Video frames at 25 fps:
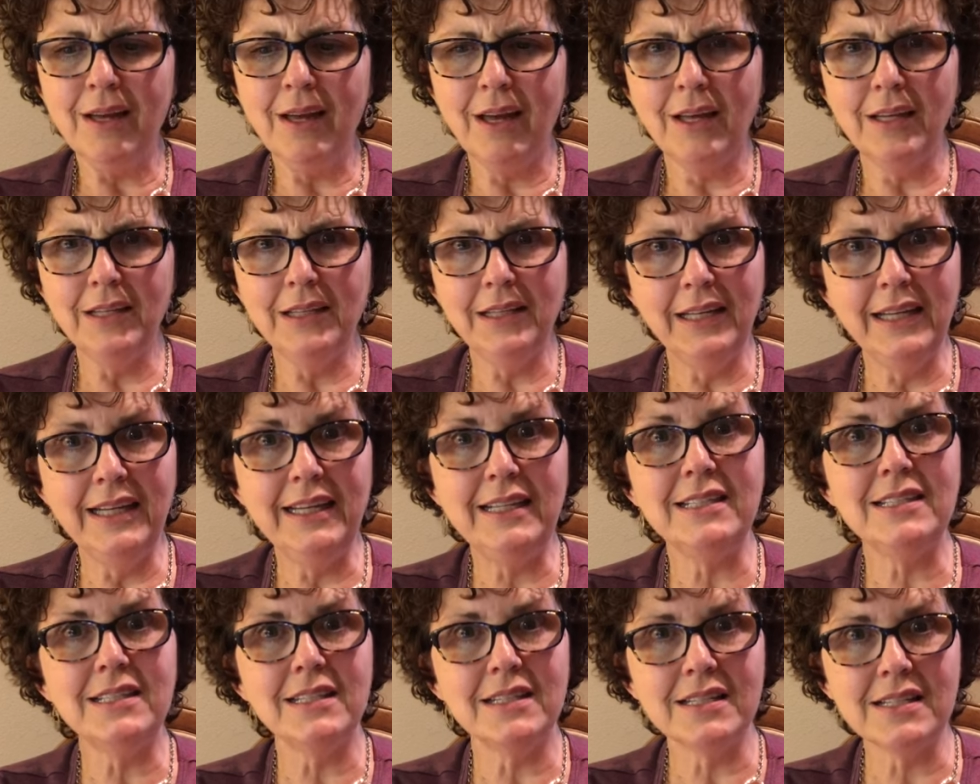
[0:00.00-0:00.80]
a
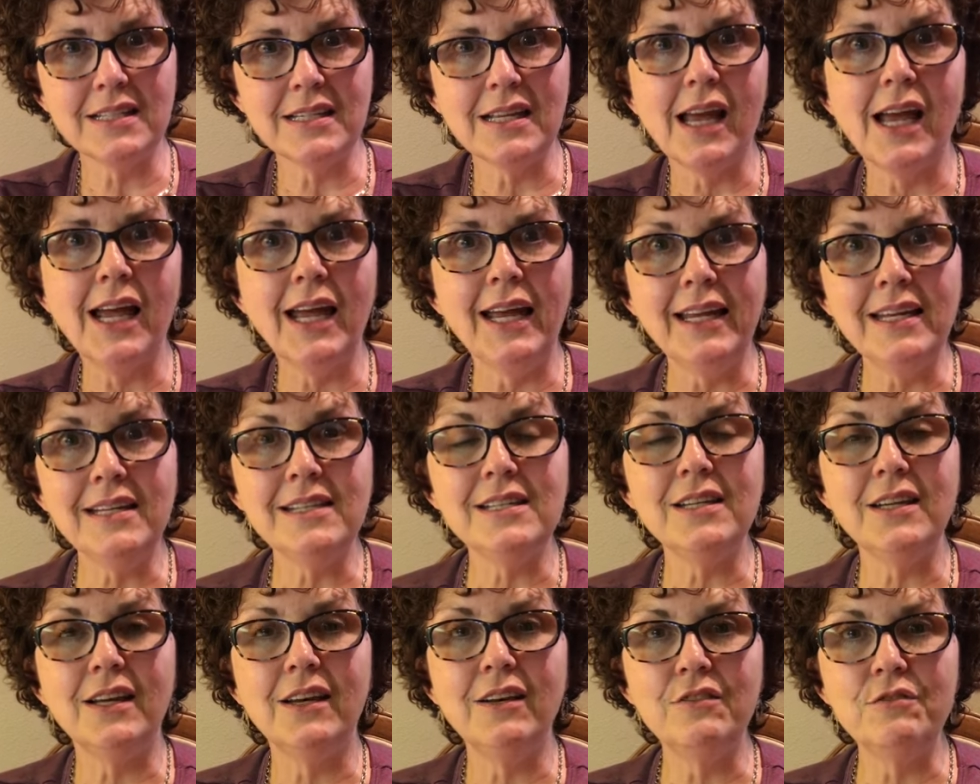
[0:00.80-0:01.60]
linked
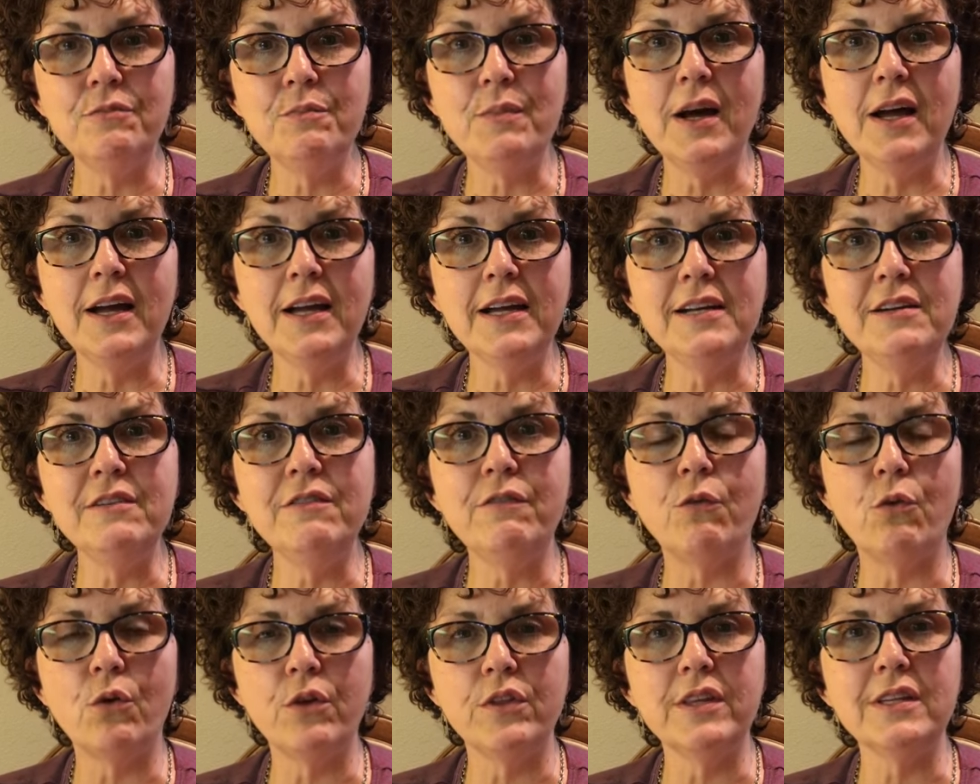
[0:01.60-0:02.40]
site of mine
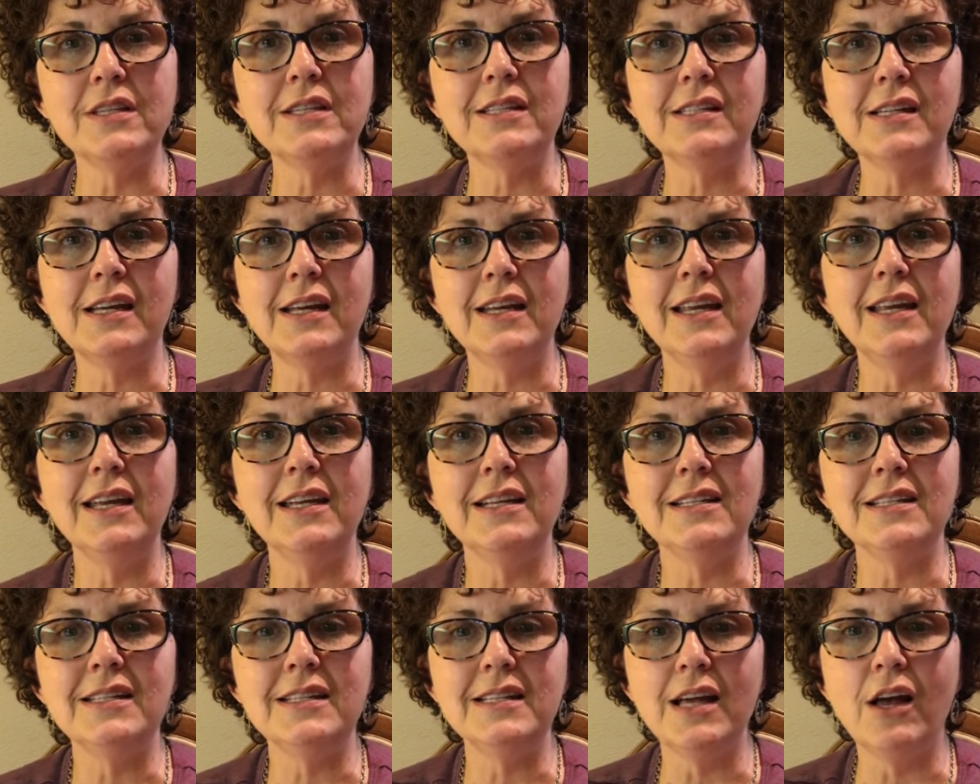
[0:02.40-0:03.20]
for the study
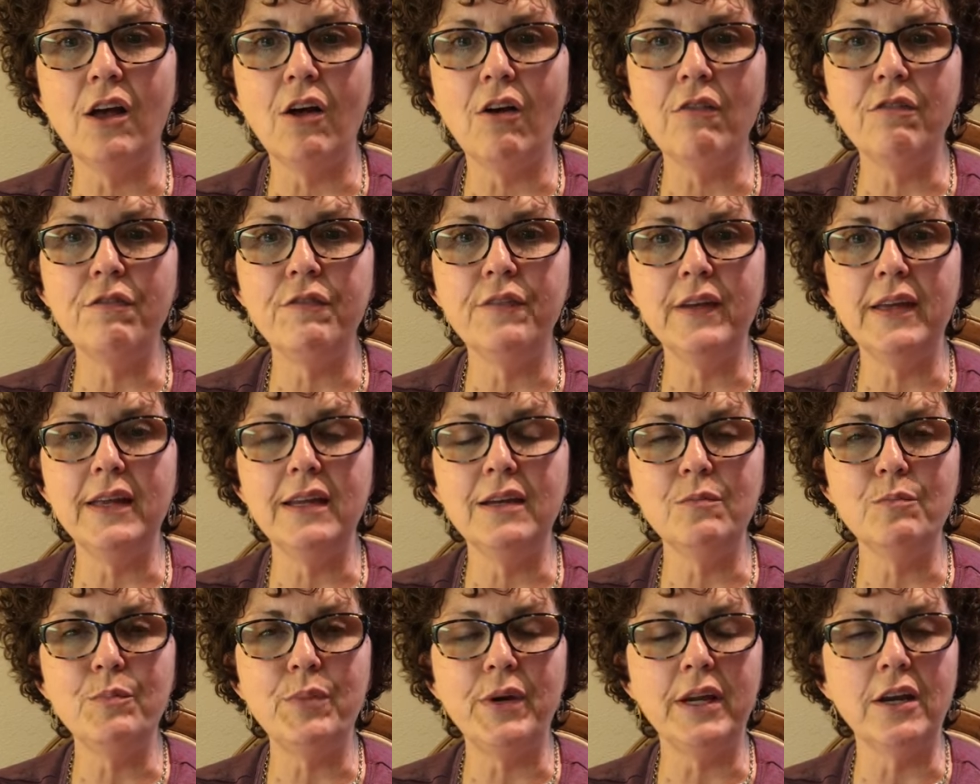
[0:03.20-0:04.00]
itself
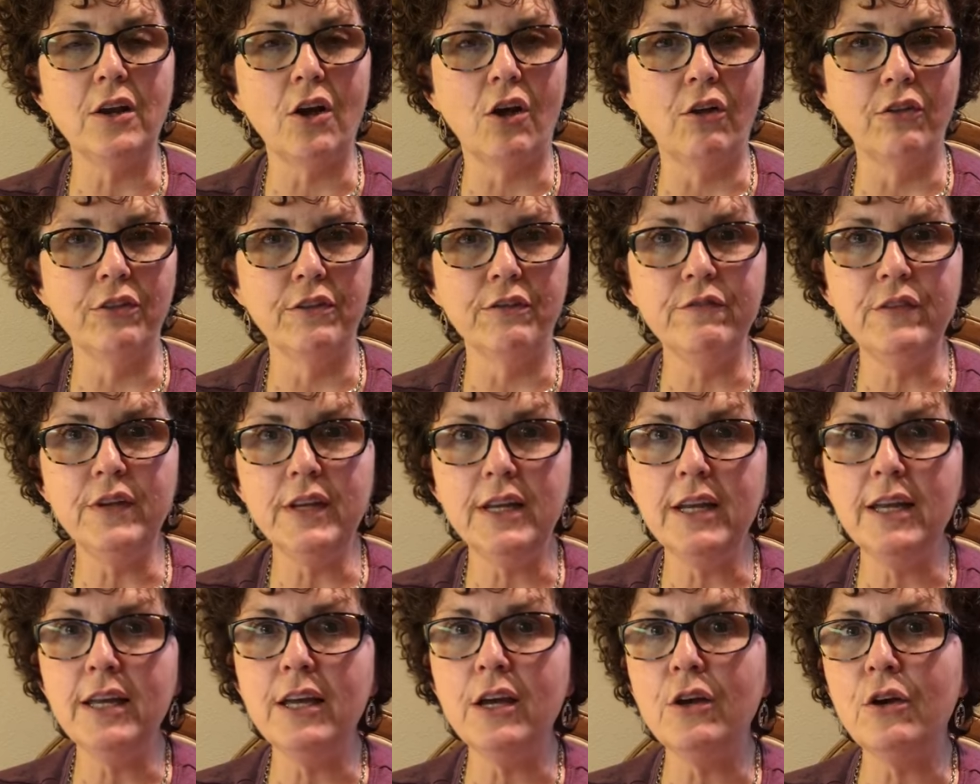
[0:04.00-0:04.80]
and but all the
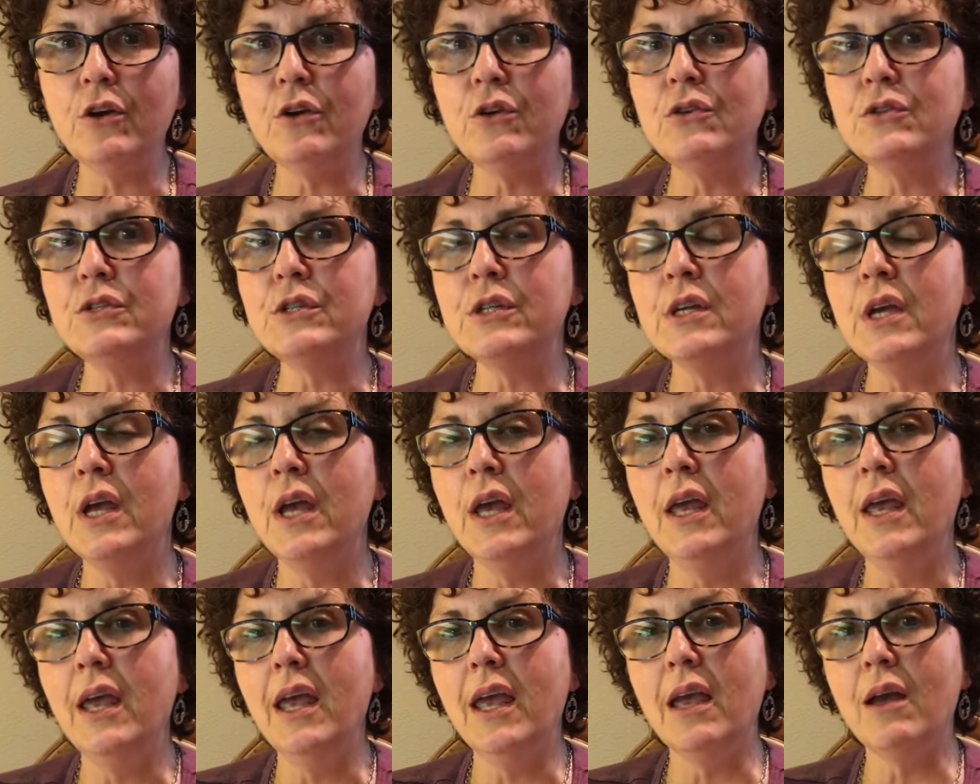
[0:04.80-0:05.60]
videos
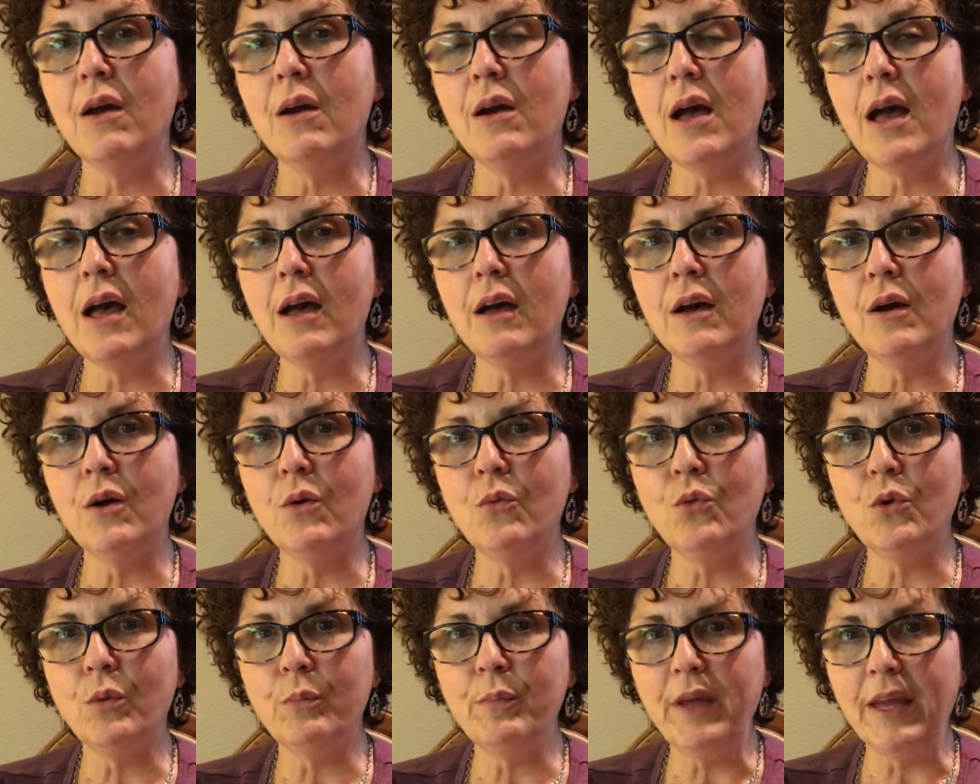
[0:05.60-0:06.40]
uh,
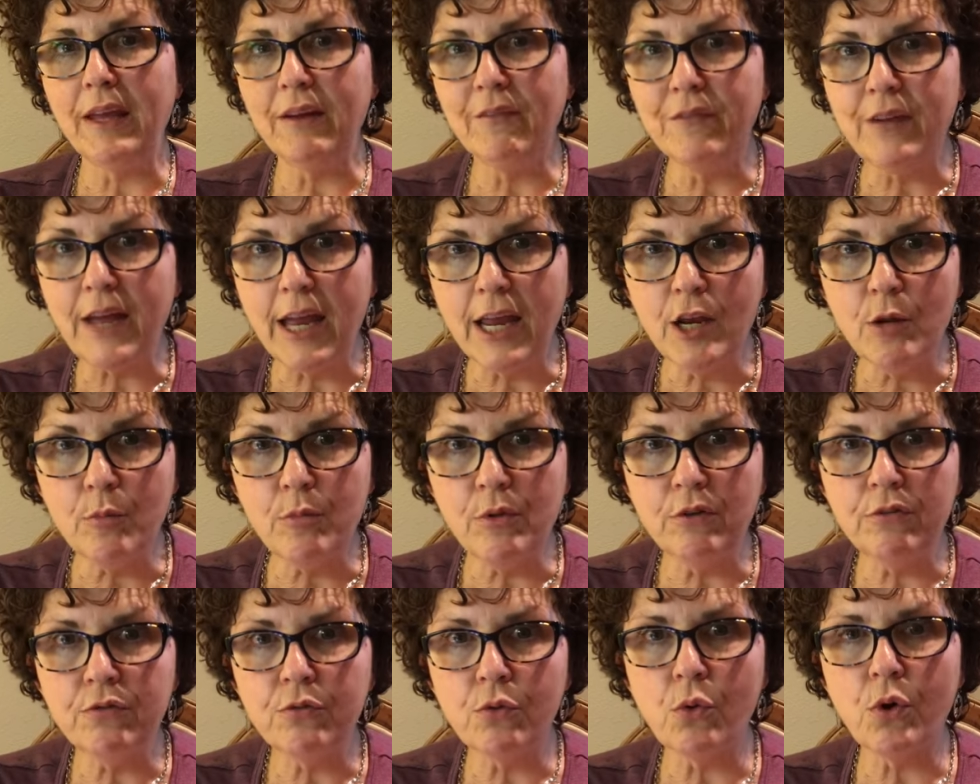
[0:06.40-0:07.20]
will be
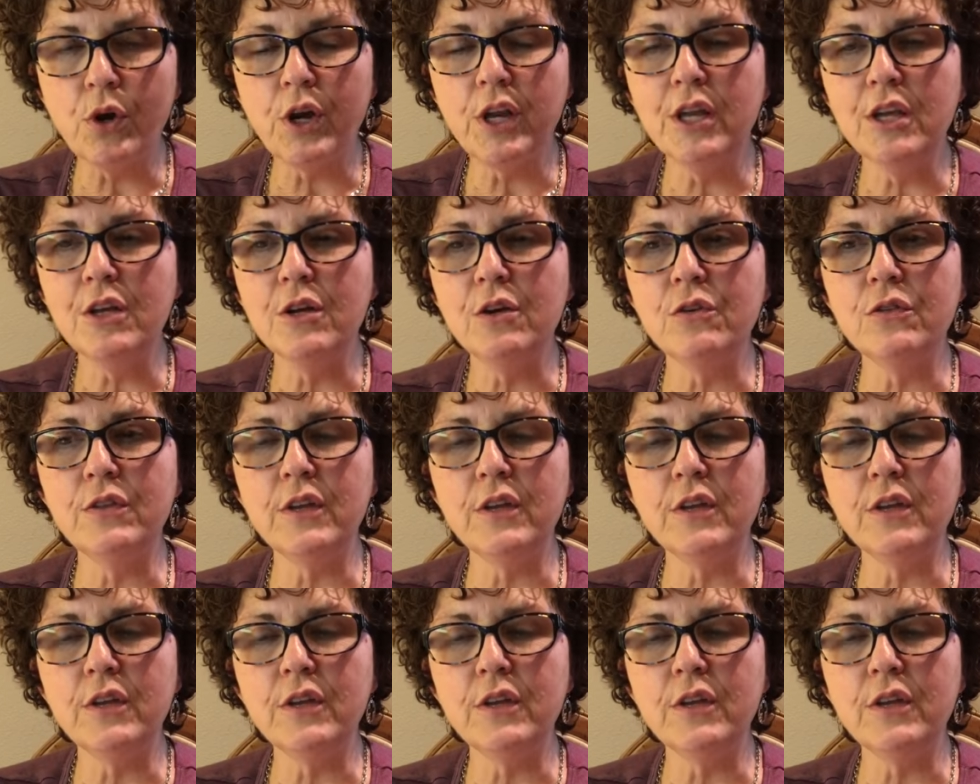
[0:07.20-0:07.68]
available for you.